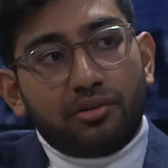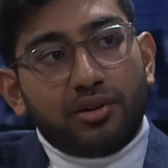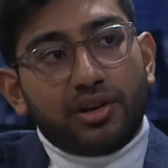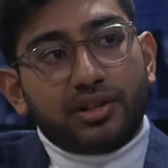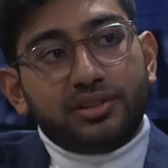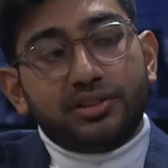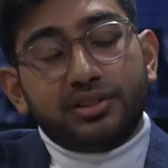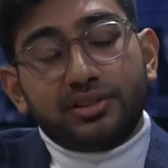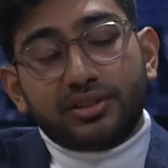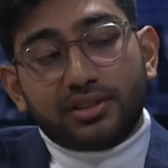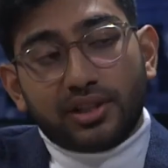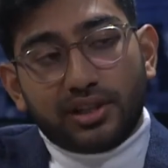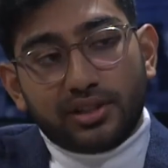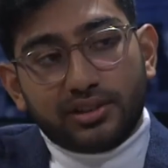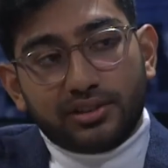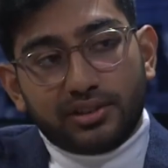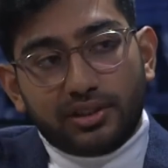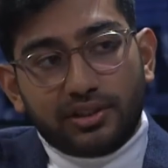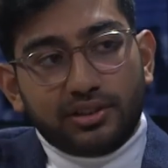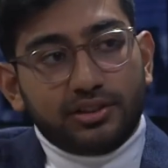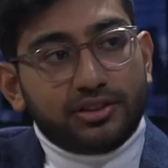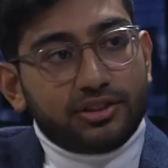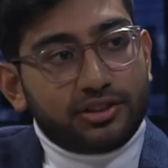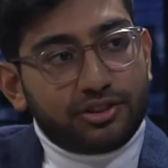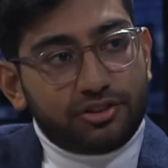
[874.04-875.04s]
exercise it
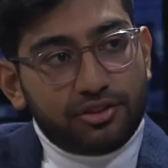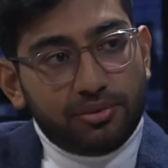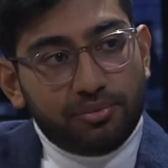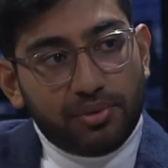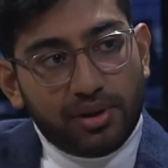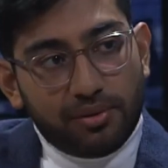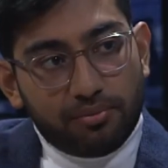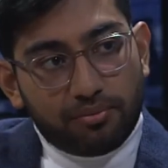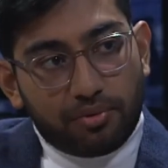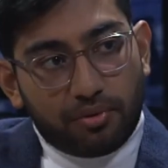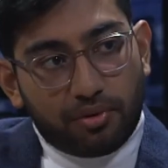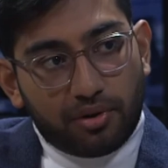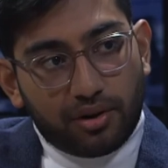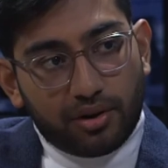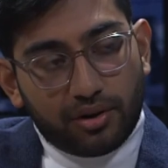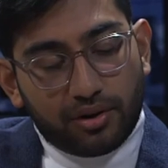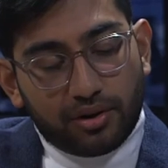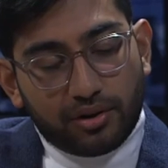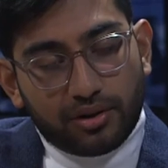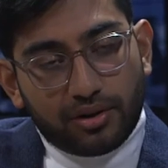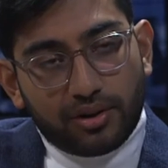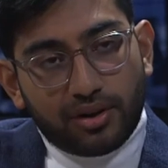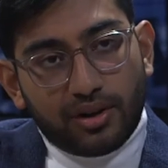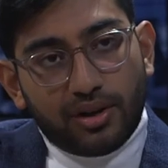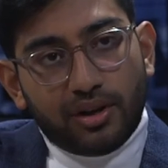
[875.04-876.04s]
is extremely important.
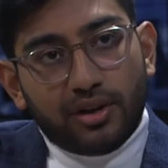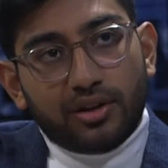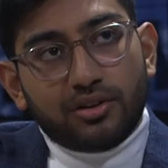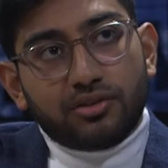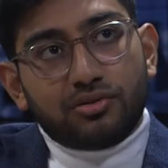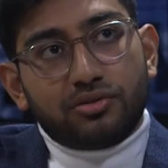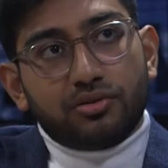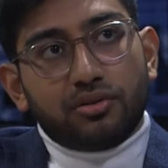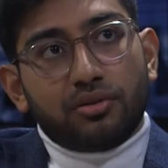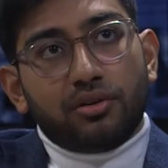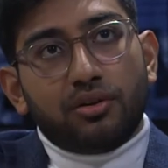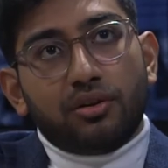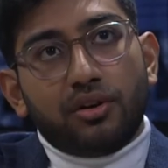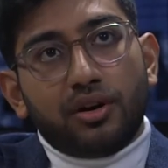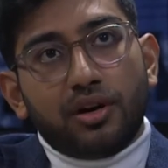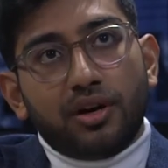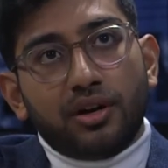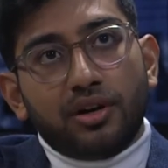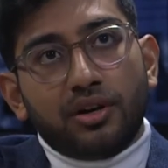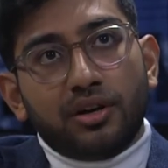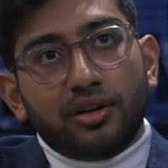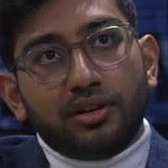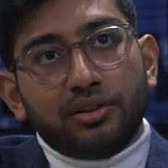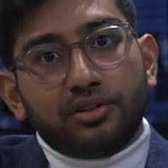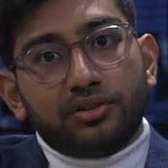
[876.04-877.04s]
So
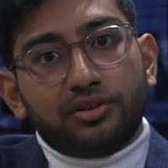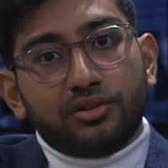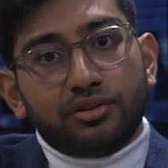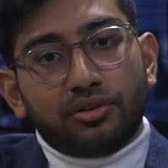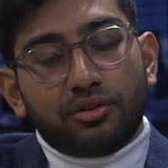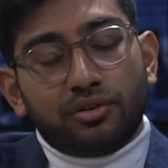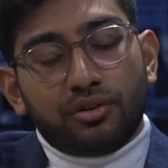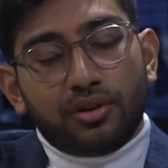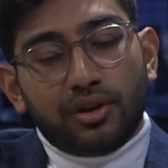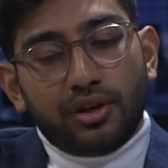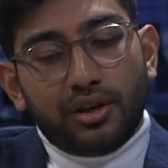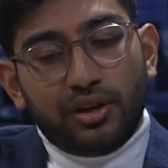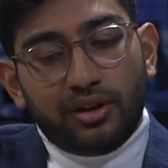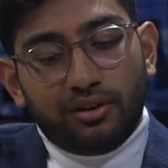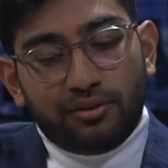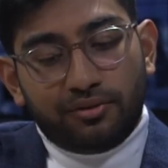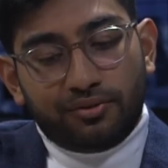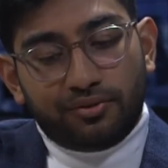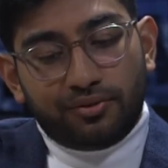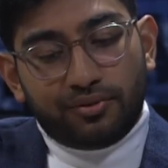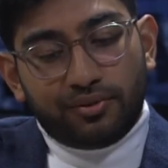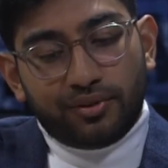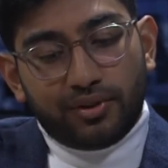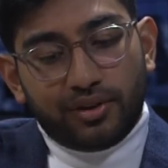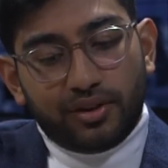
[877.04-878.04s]

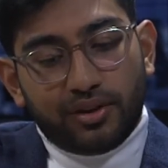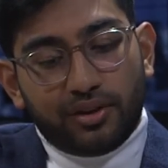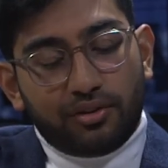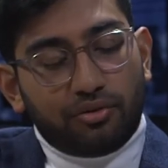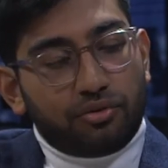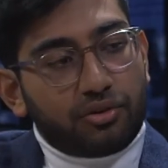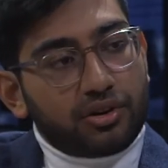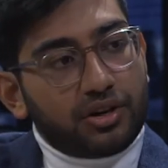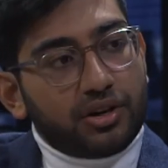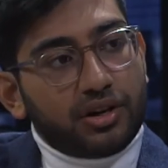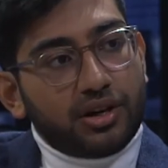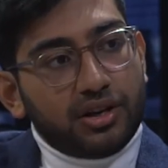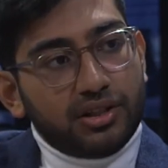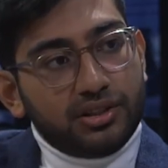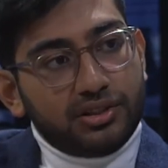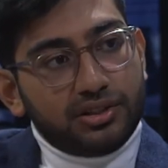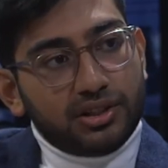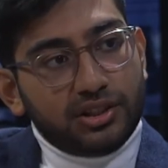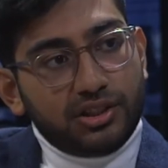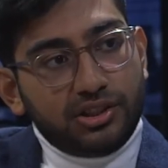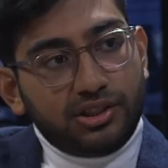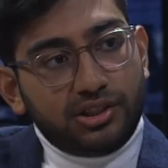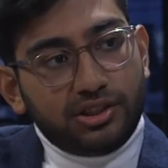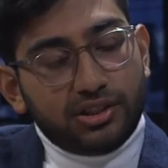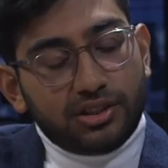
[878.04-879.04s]
if an
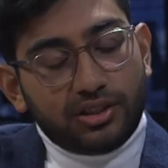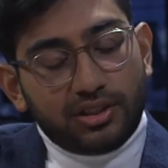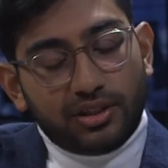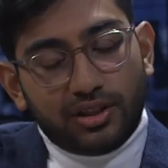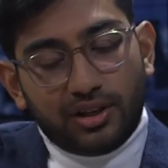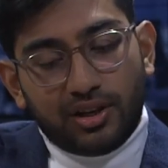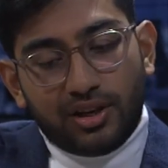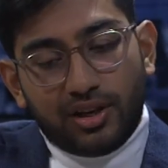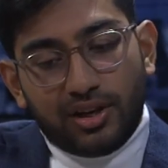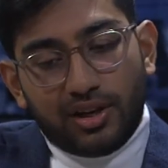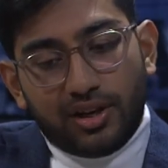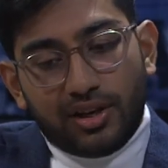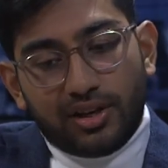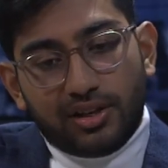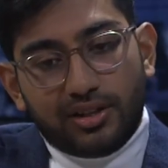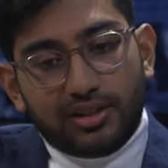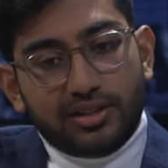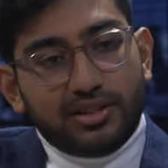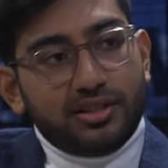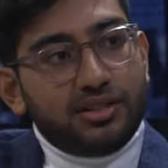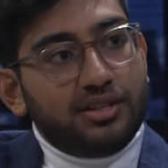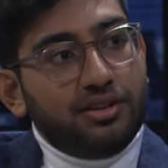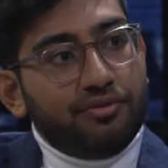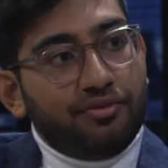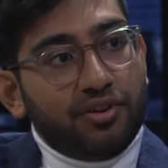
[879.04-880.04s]
organization
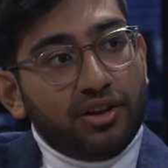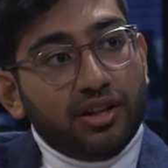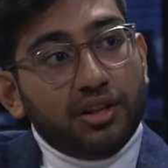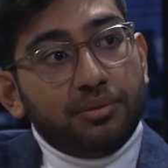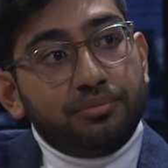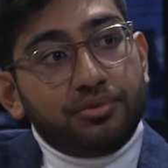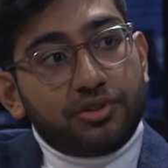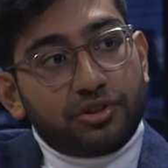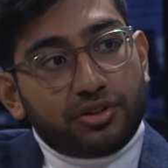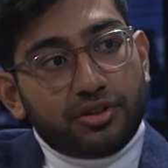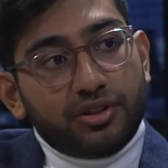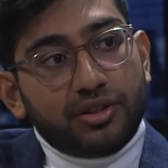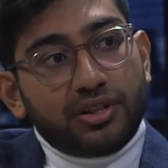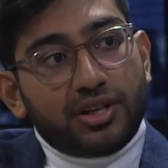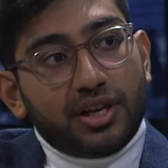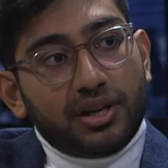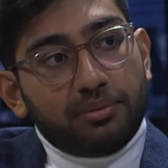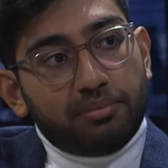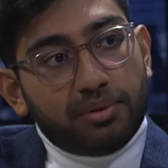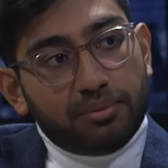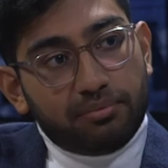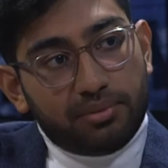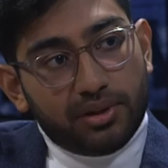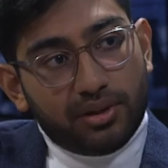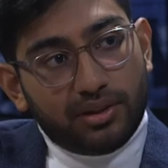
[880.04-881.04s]
develops certain
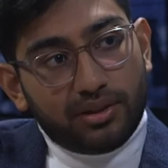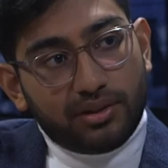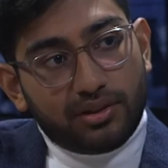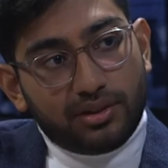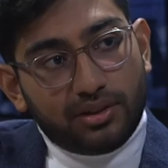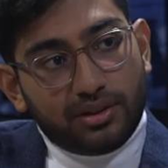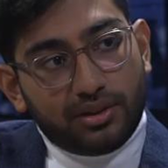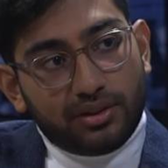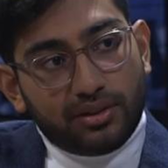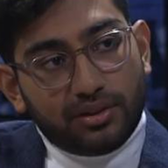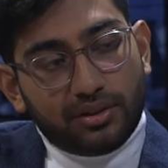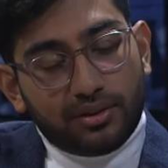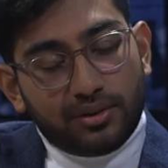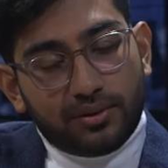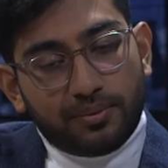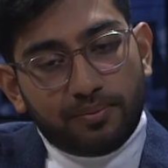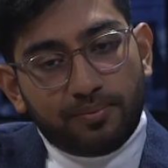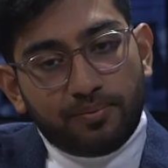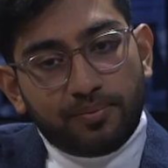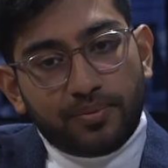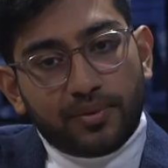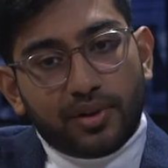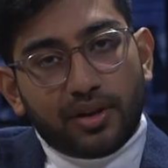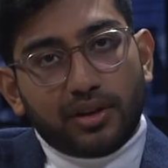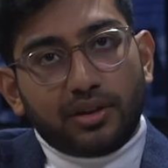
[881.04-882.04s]
capability,
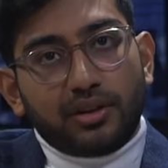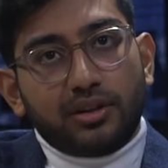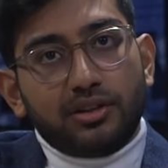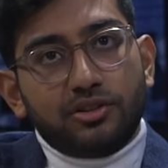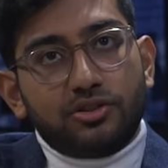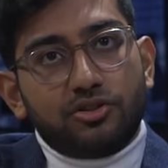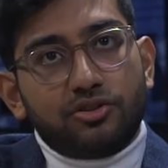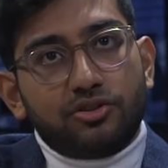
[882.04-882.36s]
I think